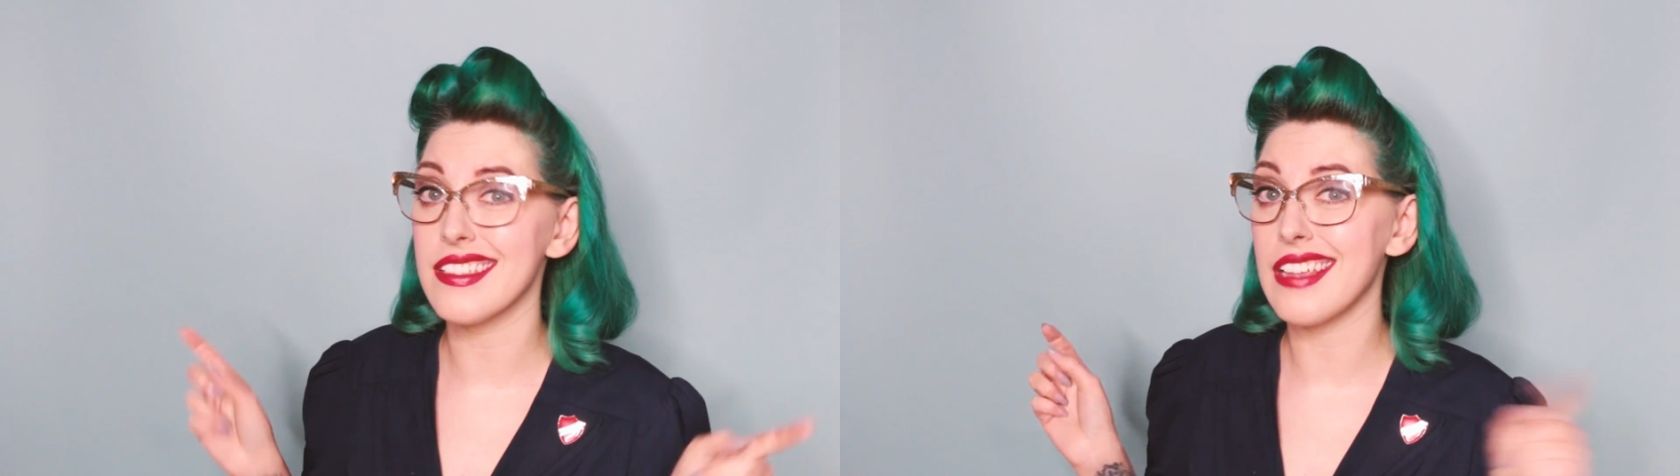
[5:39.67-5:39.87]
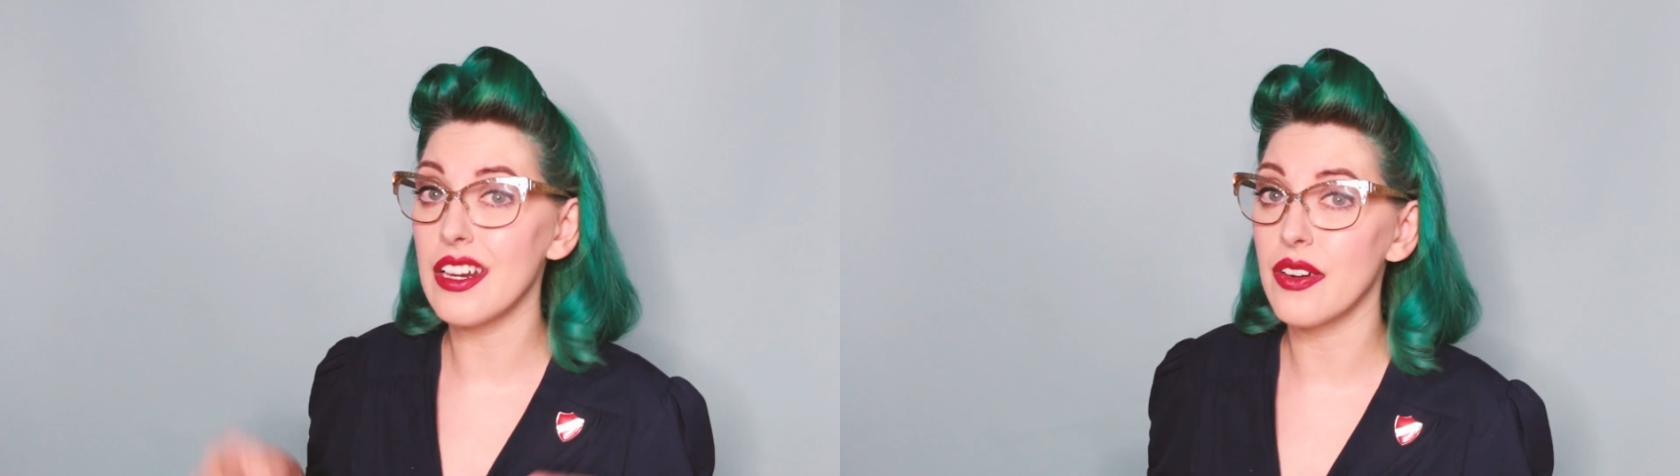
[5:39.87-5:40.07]

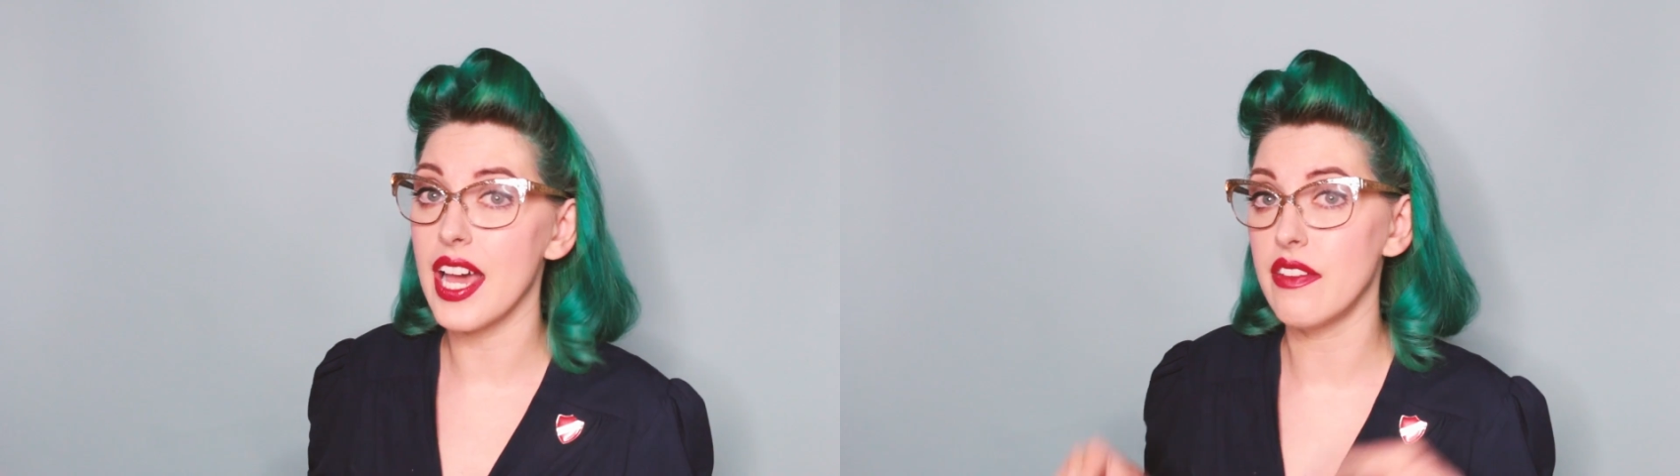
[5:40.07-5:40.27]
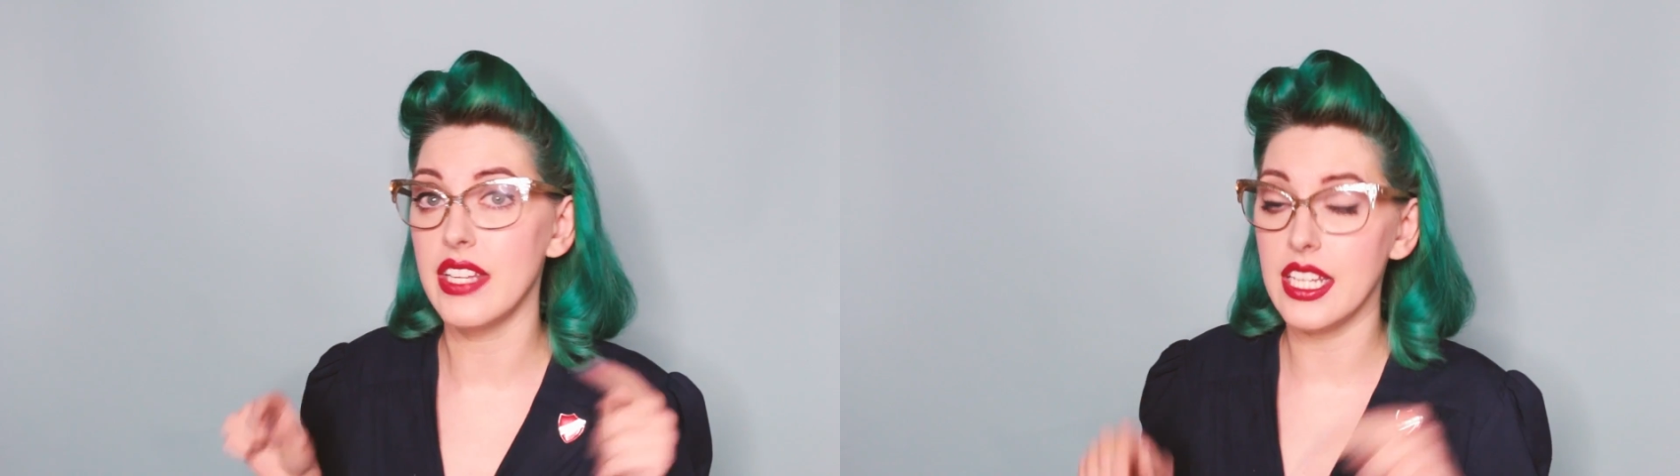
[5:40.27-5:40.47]
is i don't
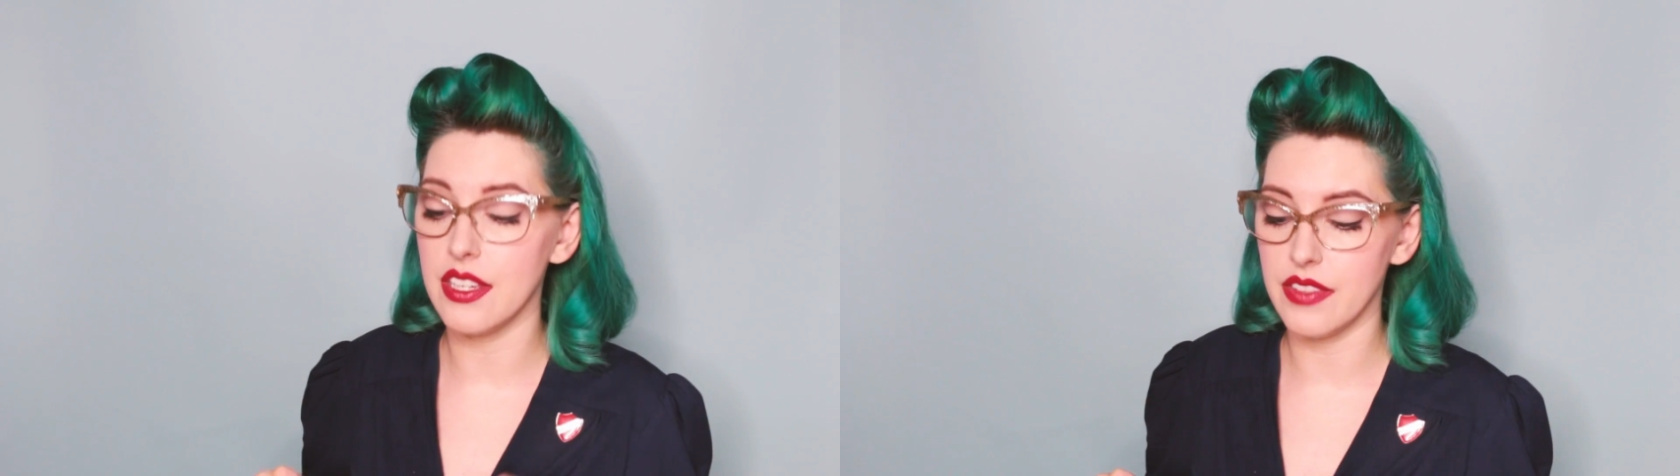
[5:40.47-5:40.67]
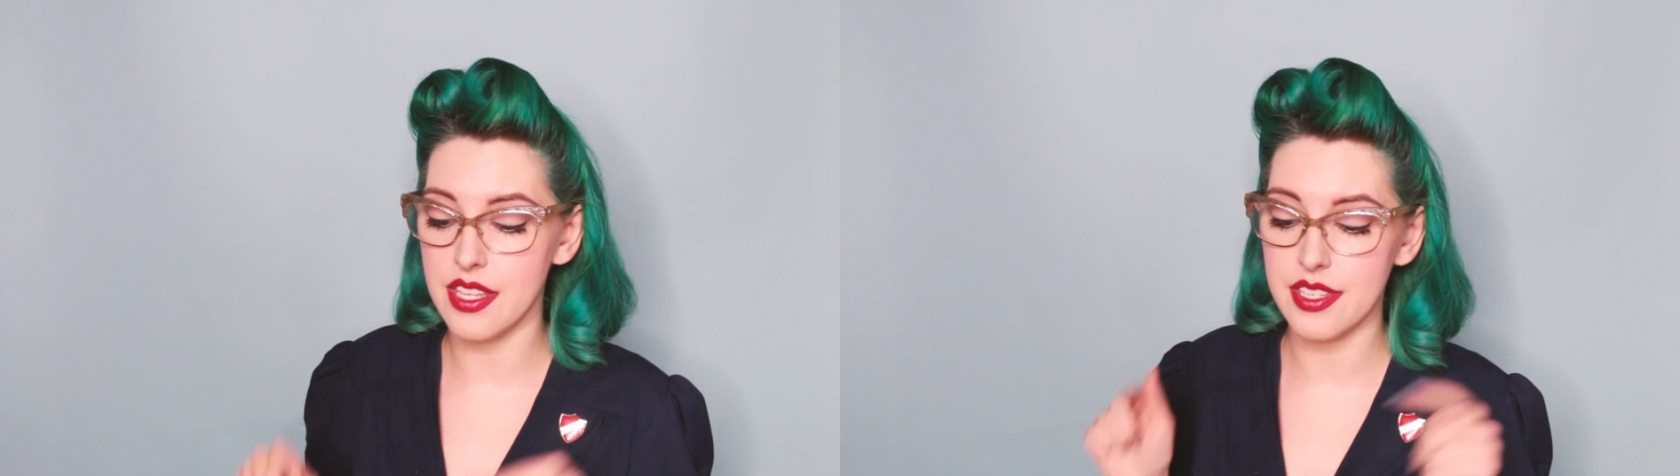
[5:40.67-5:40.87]
have any
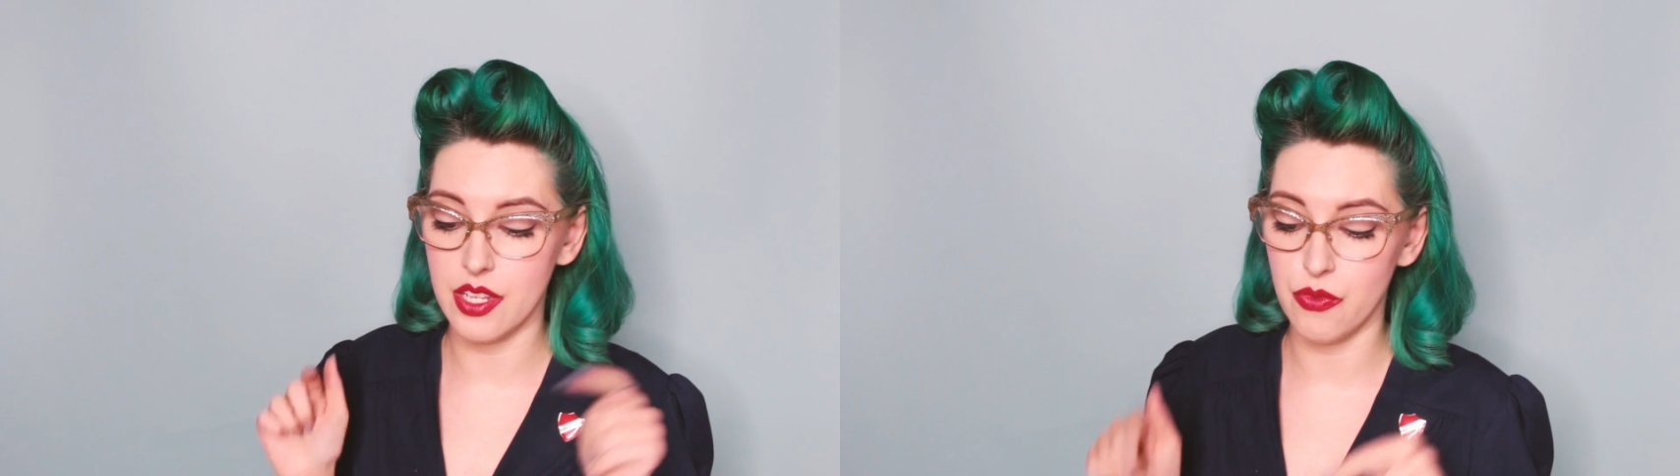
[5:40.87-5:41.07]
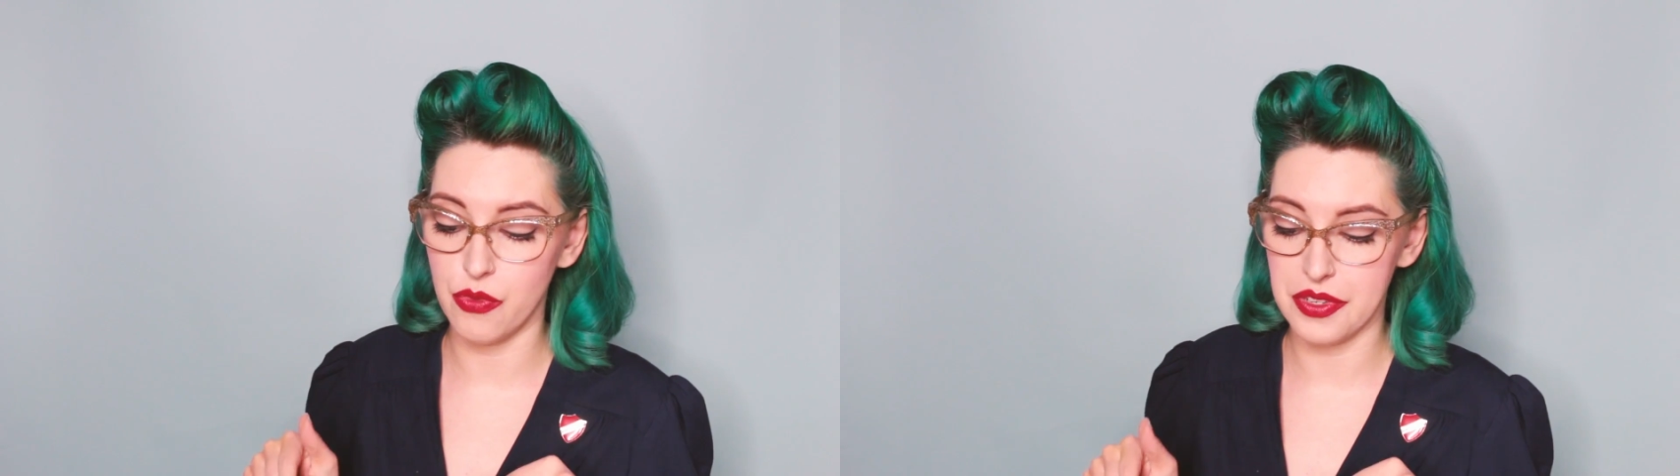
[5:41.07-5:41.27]
of these
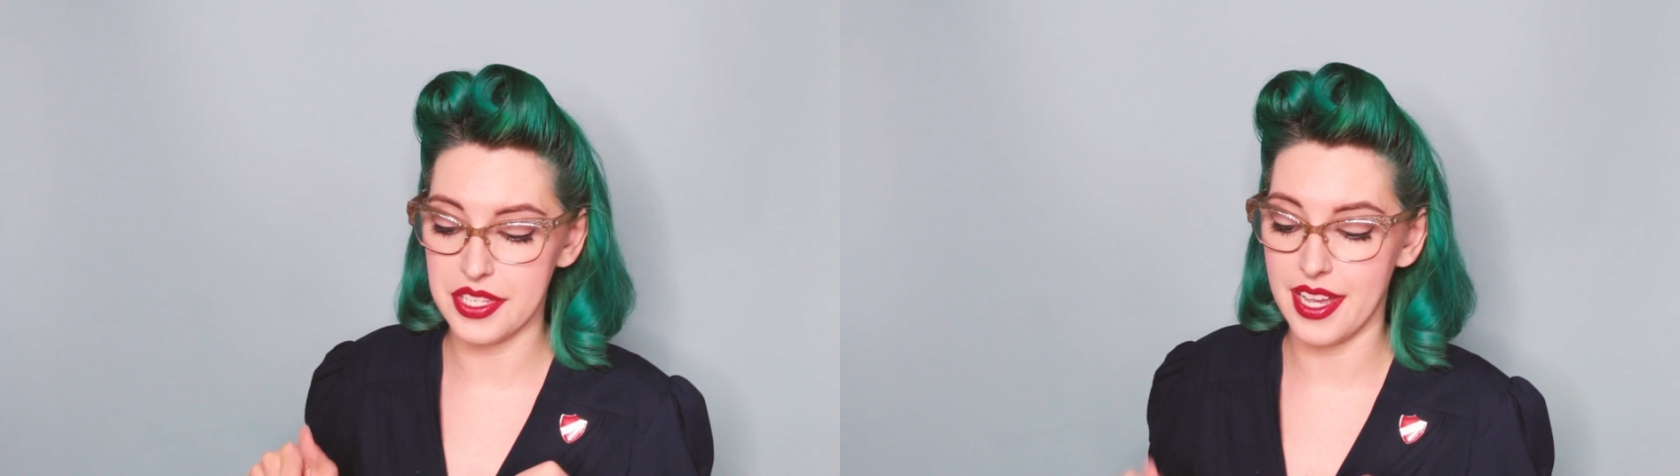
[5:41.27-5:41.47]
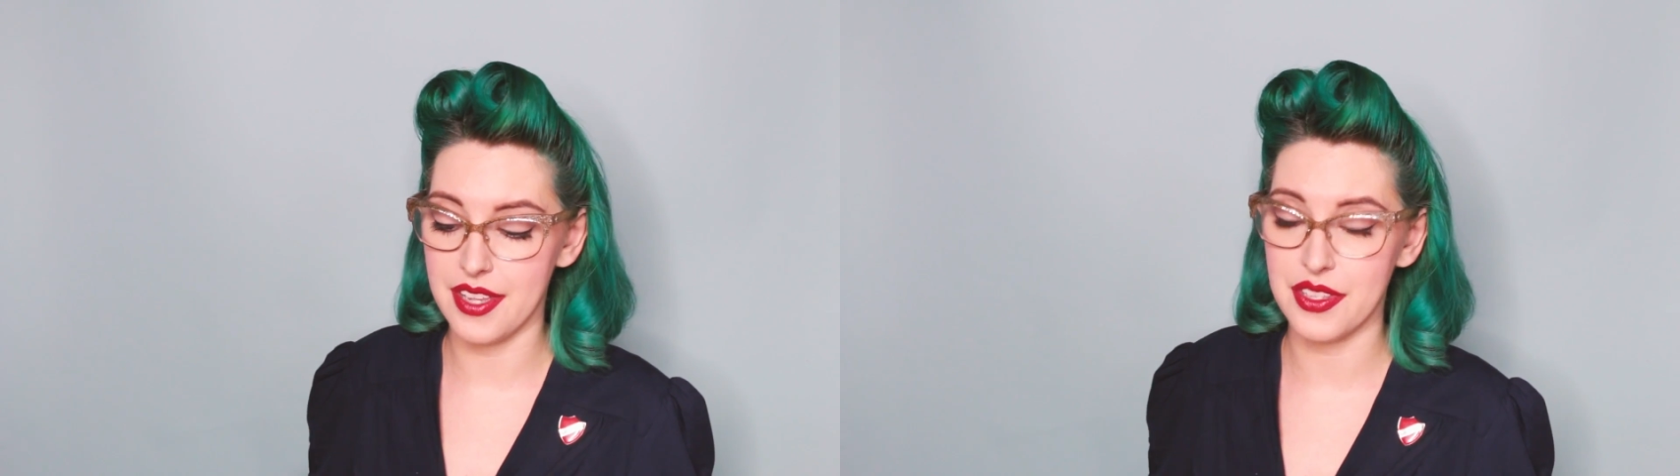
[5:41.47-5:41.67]
in full
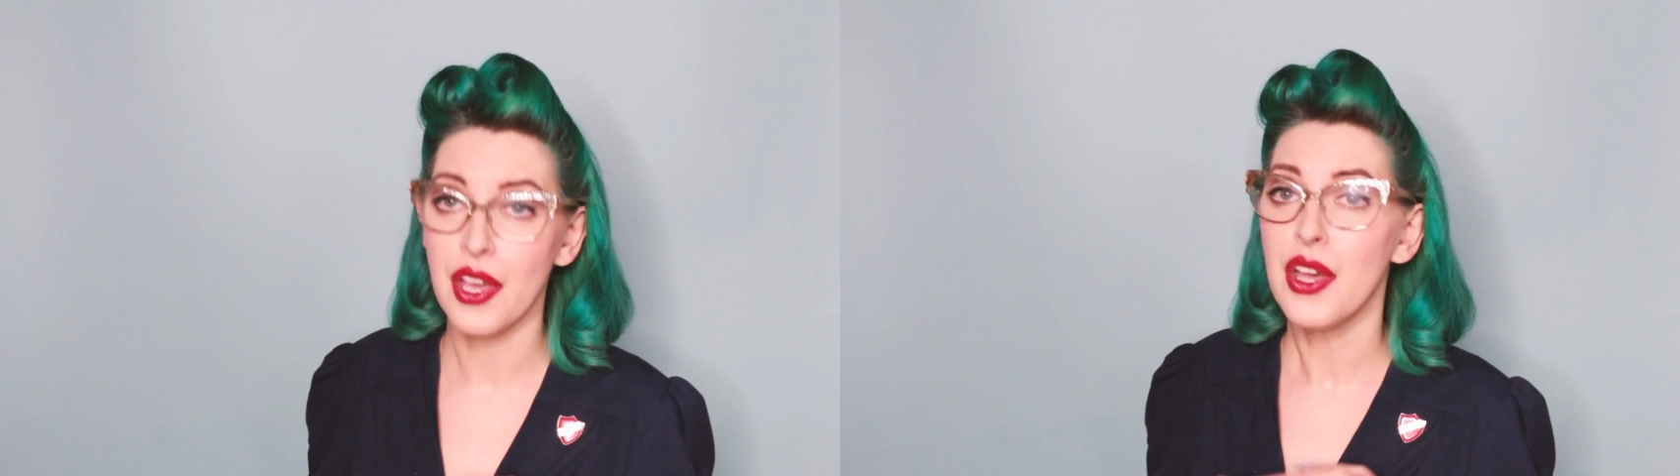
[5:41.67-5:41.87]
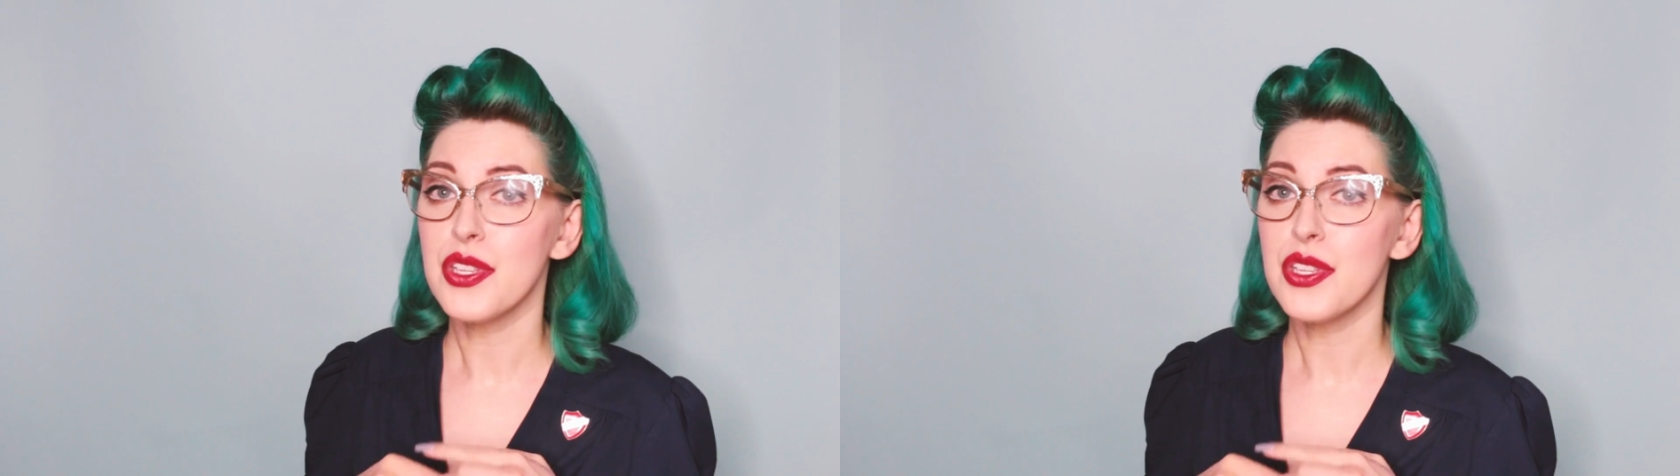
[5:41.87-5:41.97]
size